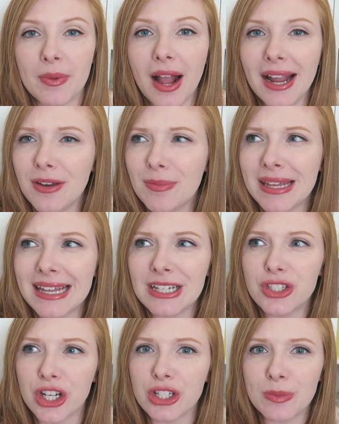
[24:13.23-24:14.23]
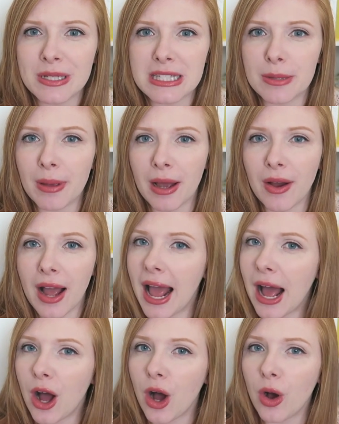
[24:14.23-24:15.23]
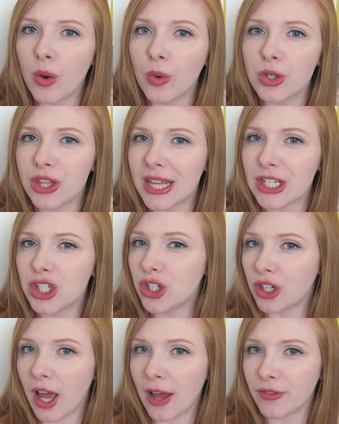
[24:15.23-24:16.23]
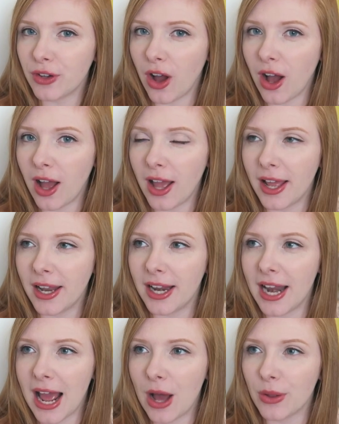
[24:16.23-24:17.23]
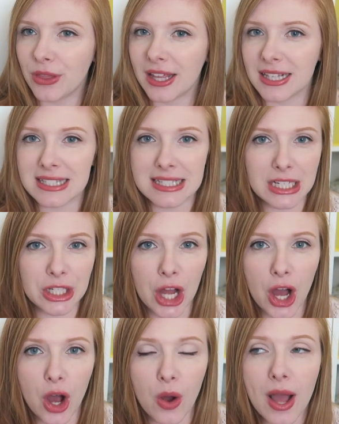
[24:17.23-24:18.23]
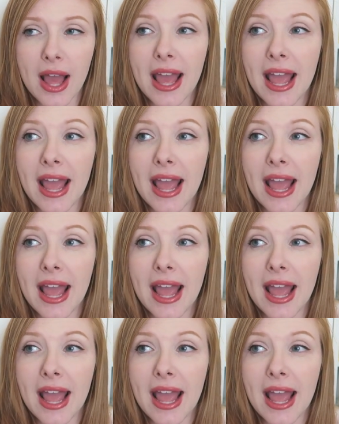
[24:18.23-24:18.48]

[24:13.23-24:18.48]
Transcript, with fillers: kind of making judgments about how things should have gone and how things did go